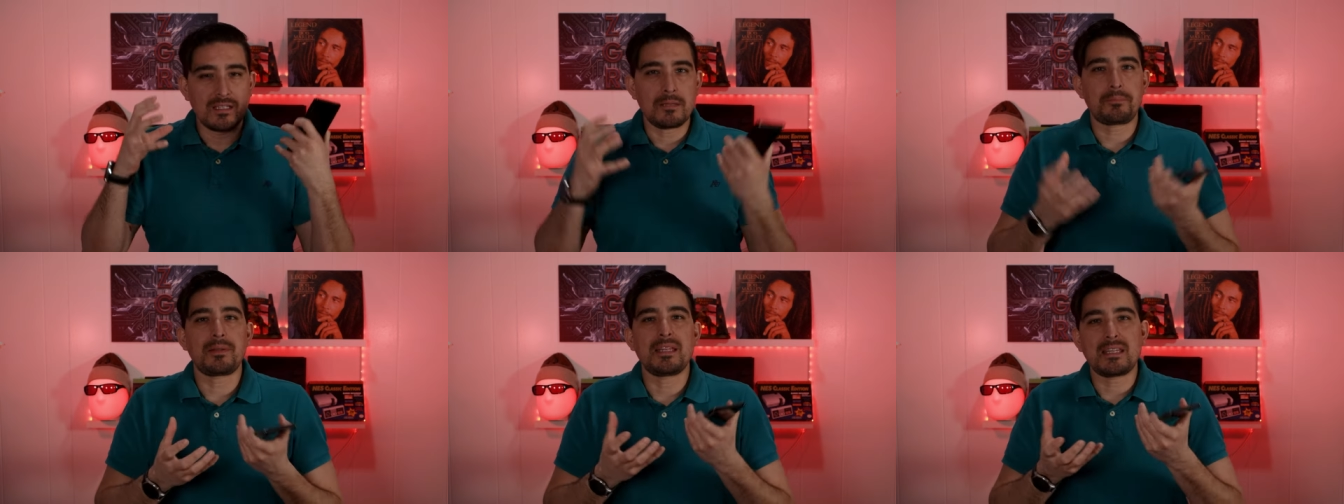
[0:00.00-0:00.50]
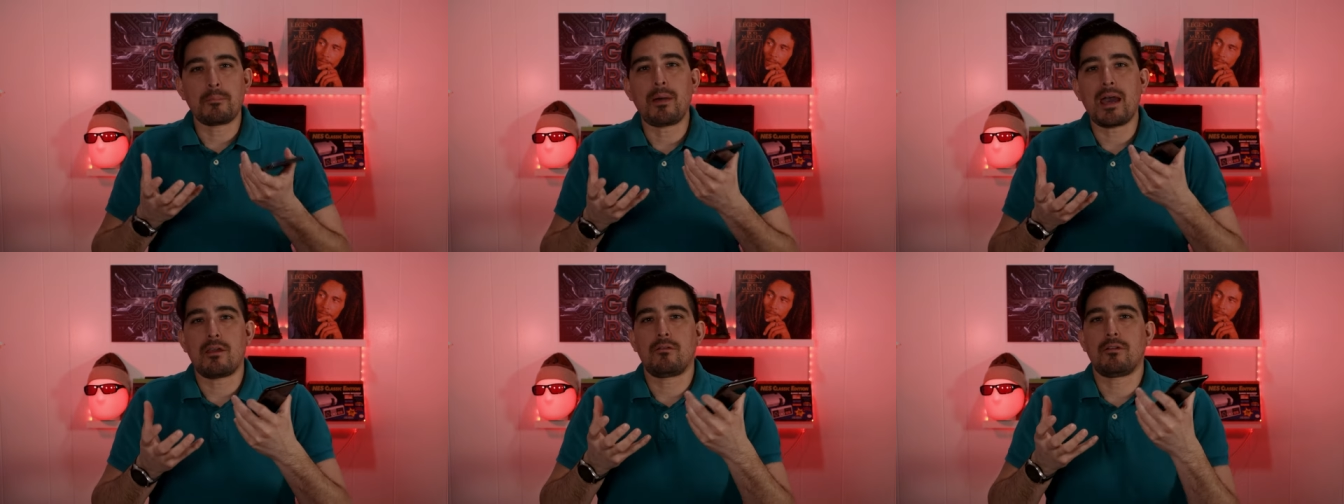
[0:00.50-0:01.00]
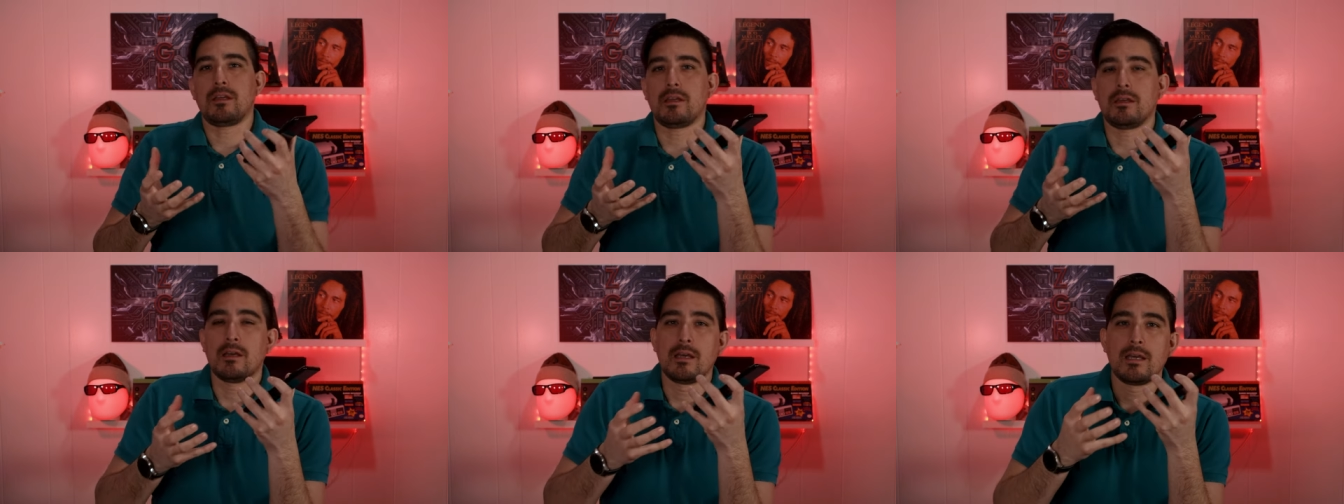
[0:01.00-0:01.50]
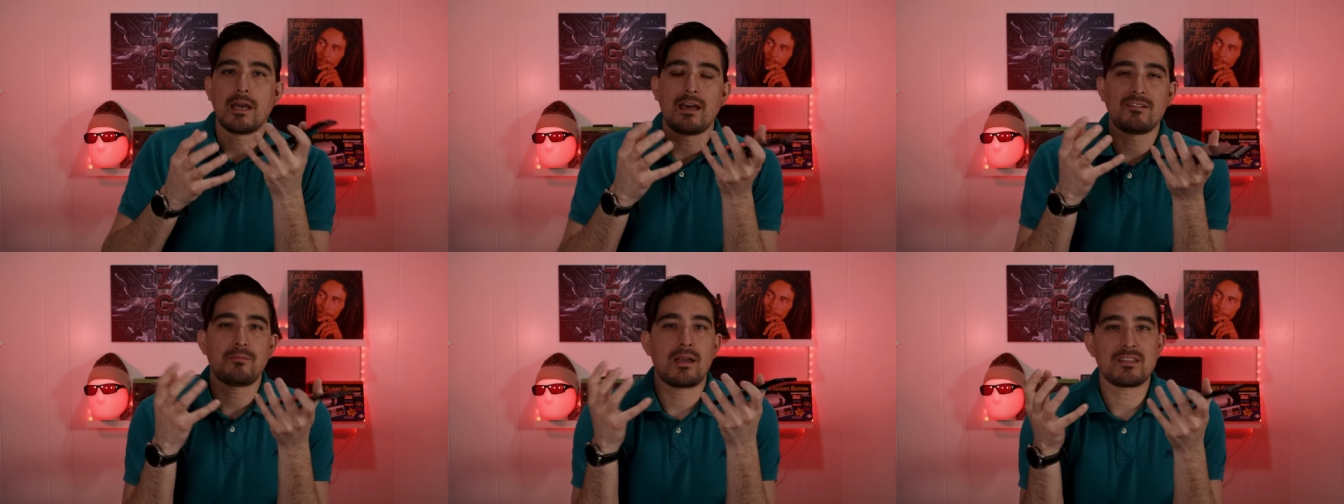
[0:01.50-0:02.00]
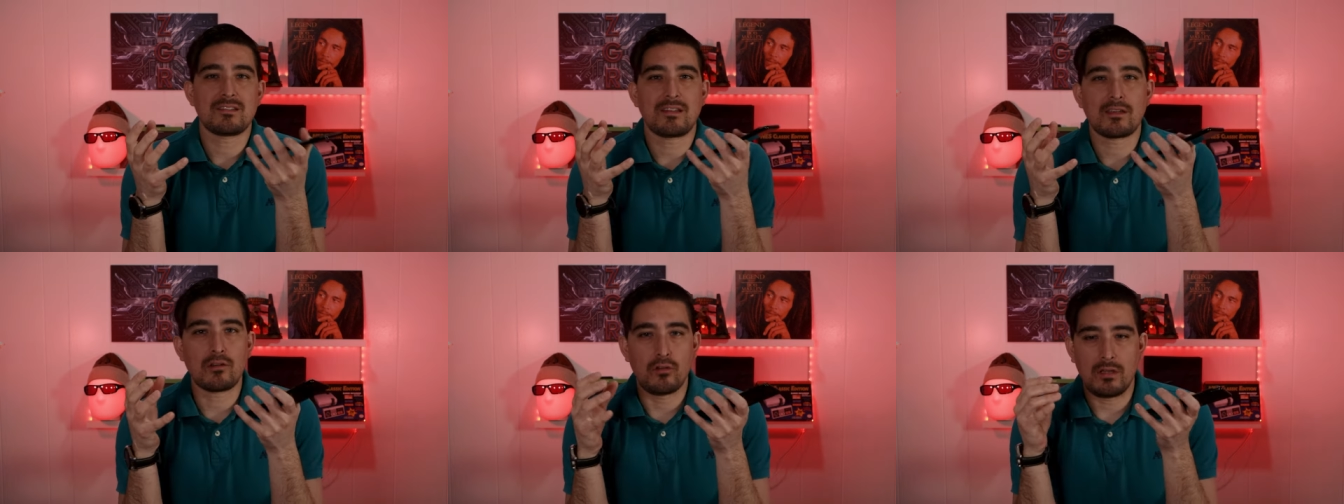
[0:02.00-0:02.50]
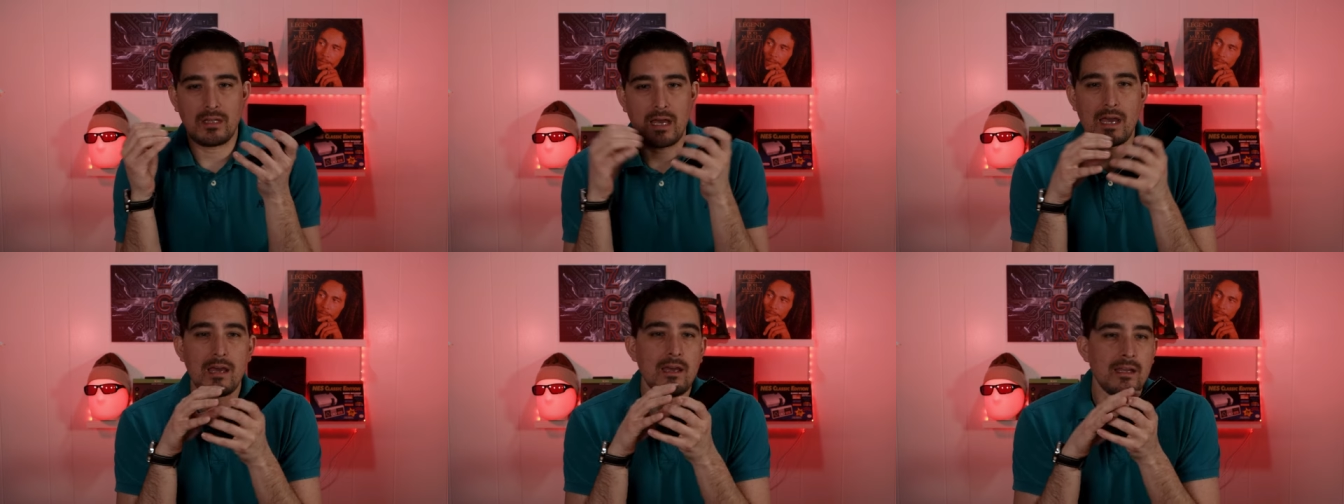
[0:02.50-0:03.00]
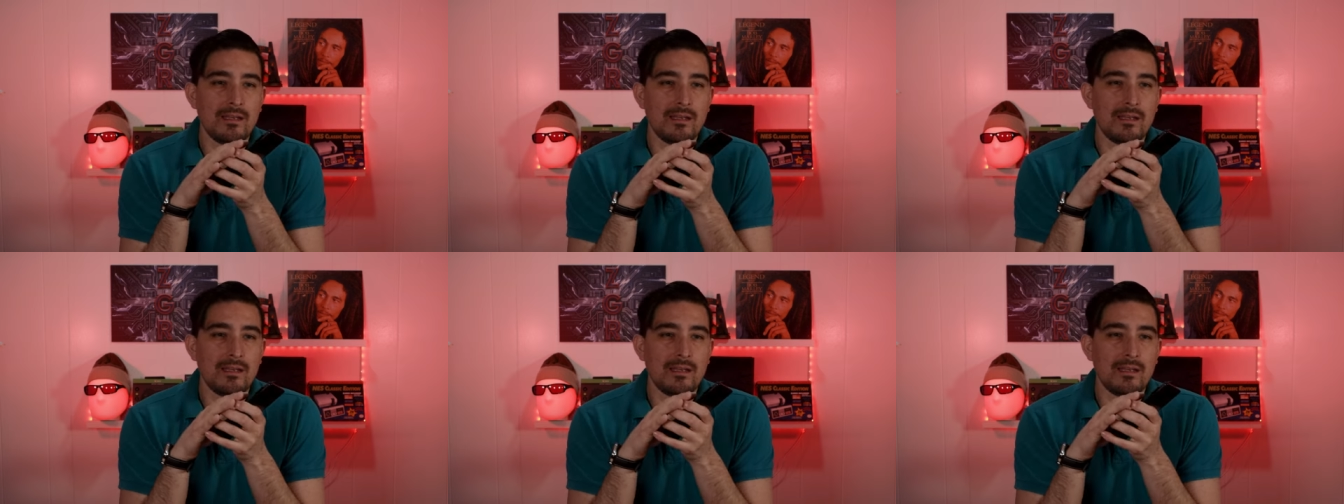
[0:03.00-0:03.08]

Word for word: deplete the battery as much as I could in a,